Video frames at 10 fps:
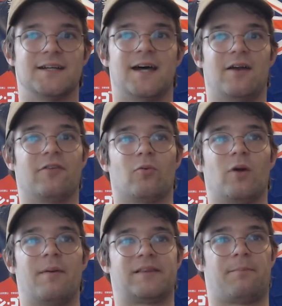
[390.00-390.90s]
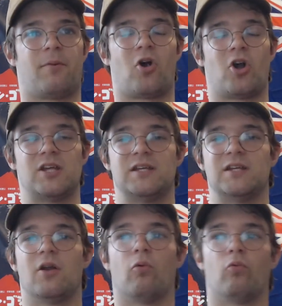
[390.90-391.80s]
I don't have to worry about the party,
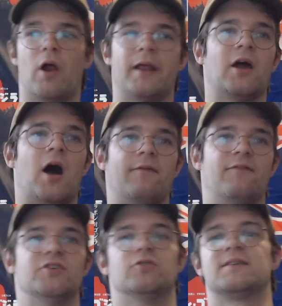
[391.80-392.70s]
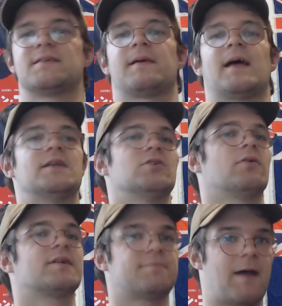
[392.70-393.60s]
running off and doing something that I
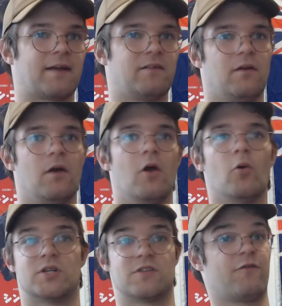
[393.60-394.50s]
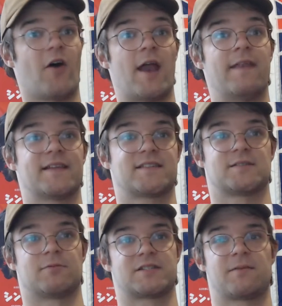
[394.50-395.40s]
don't expect, which is fun. That's
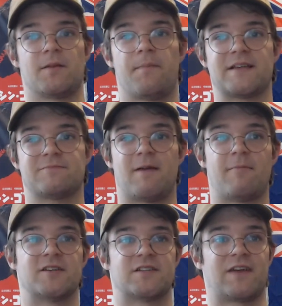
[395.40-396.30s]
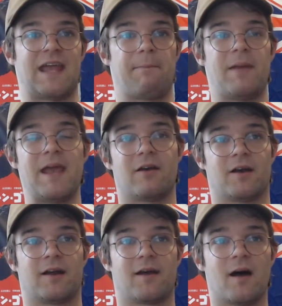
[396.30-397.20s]
where some of the best memories of a campaign are
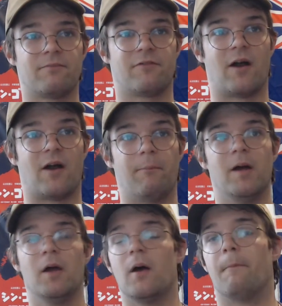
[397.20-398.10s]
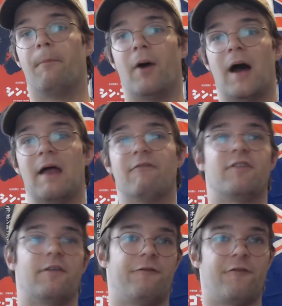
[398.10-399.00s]
going to come from. But for
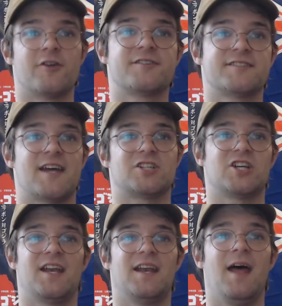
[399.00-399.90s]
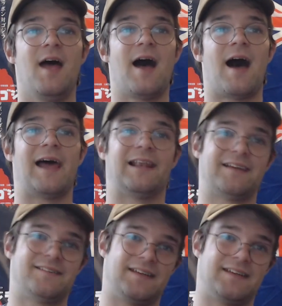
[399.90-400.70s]
the first session, I like